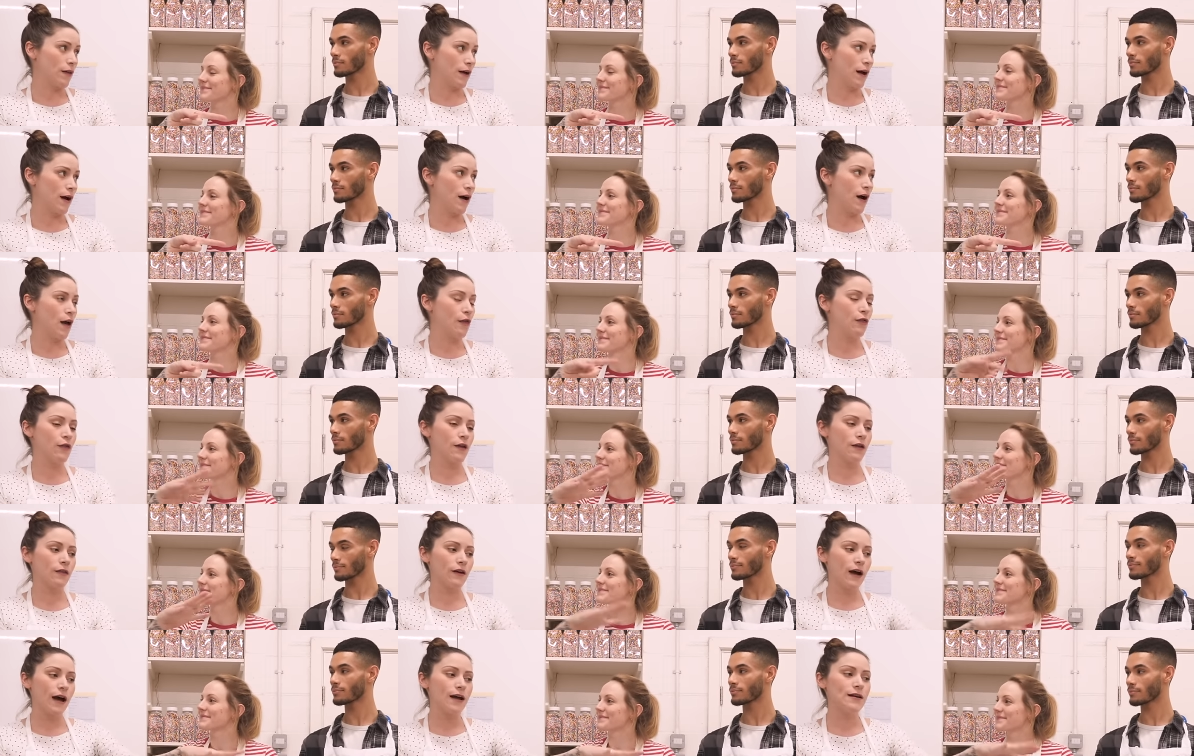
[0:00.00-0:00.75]
Speaker 1: that. I
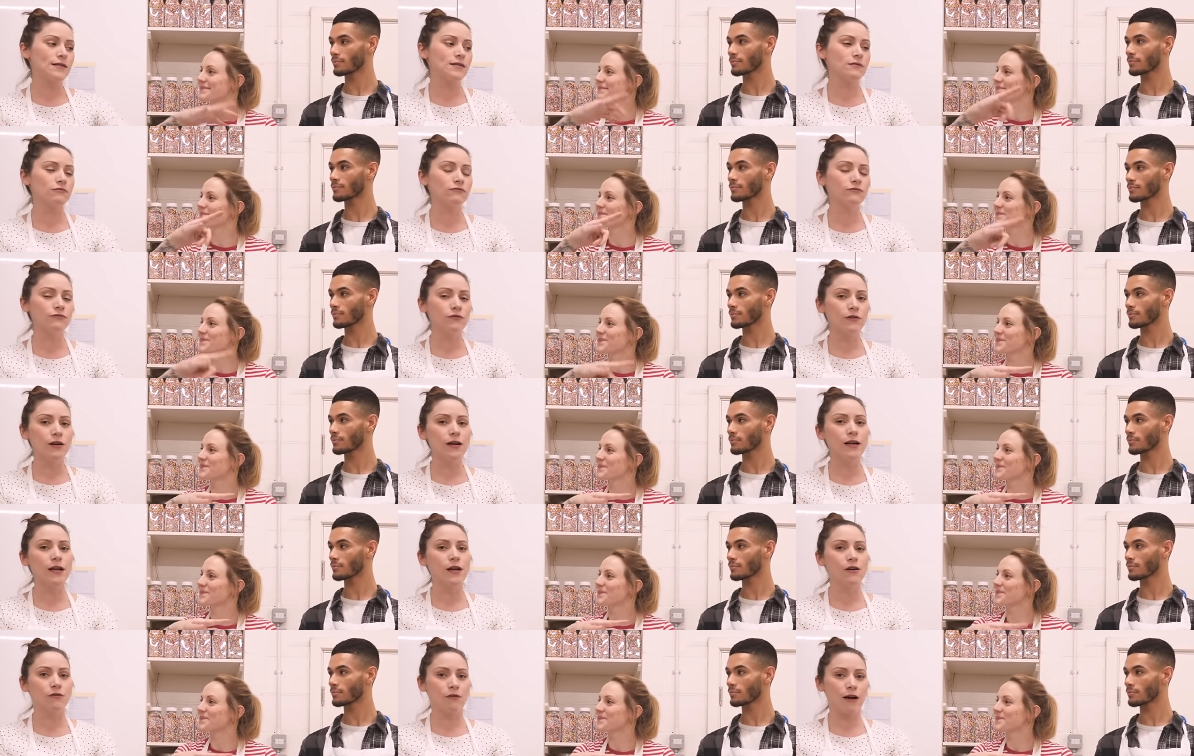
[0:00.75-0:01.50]
think that is a
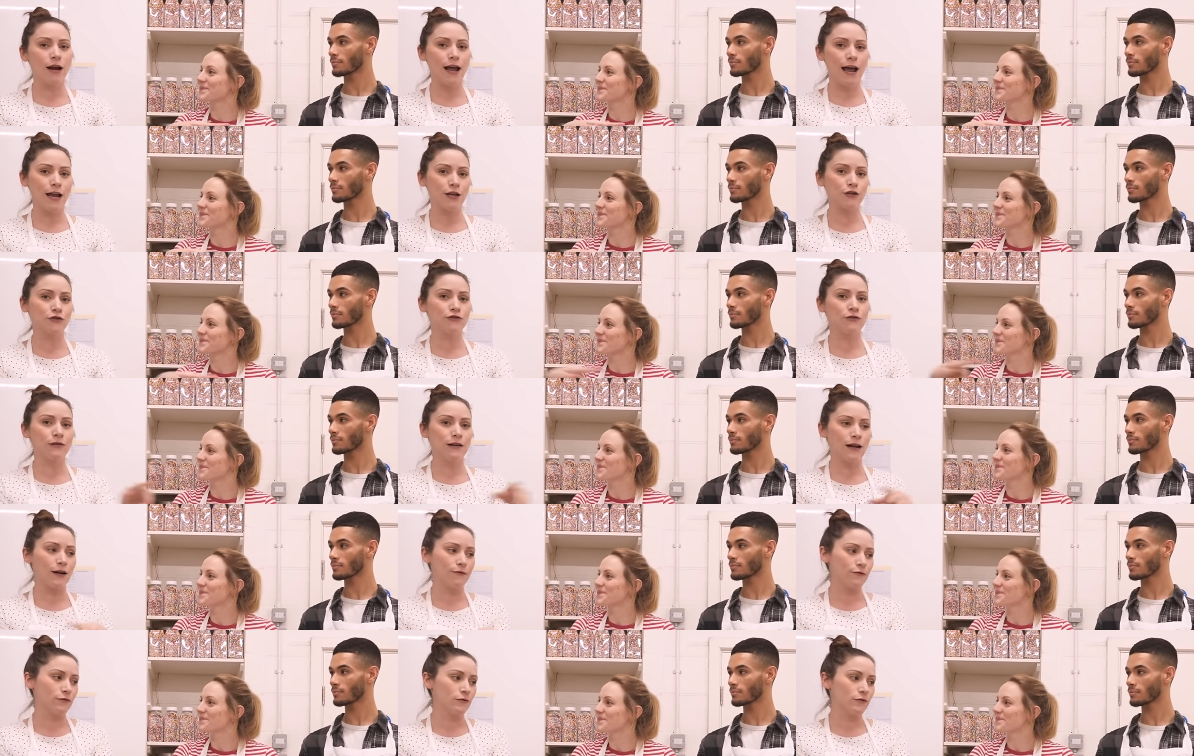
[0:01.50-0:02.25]
really great
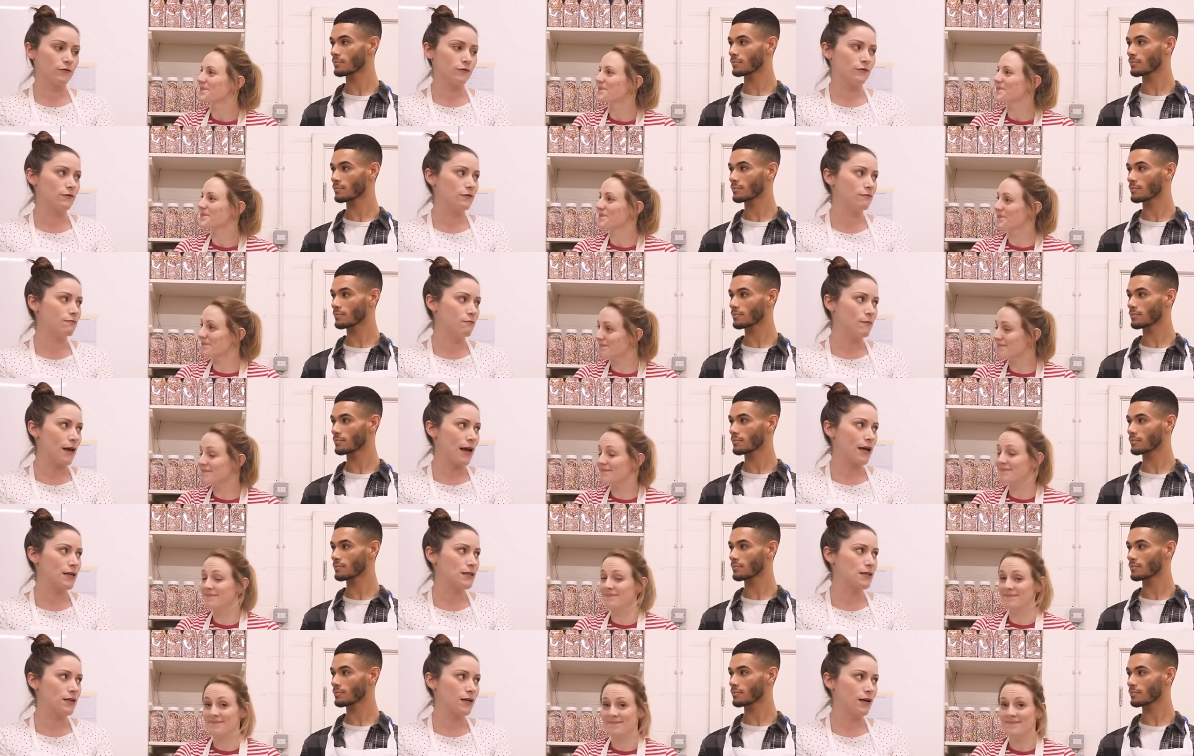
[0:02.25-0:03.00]
entry level mm -hmm.
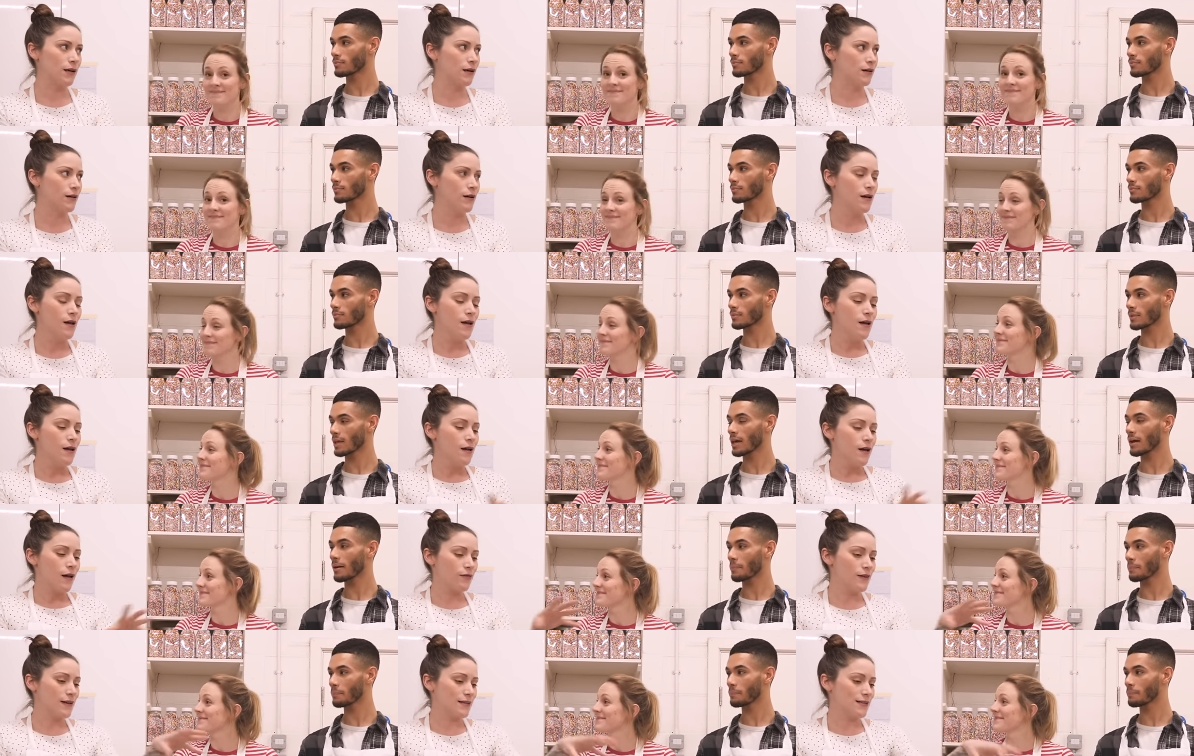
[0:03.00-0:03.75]
mixer.
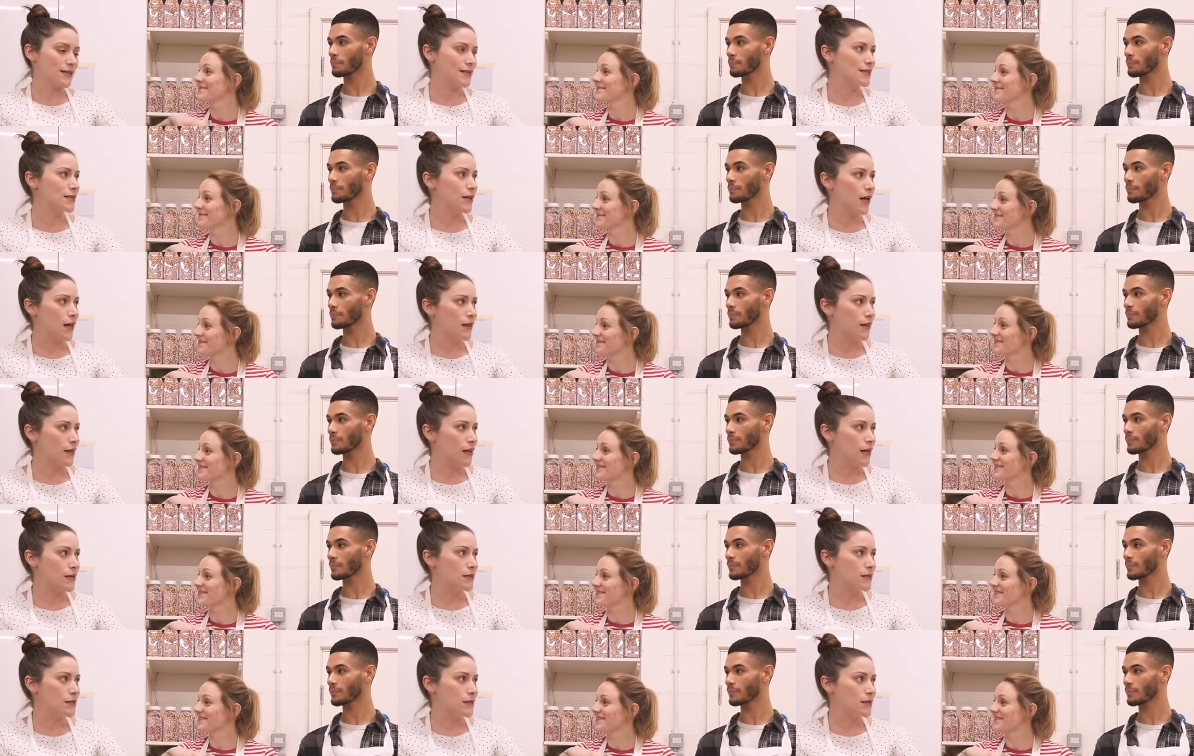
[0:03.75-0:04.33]
Yeah. This is like the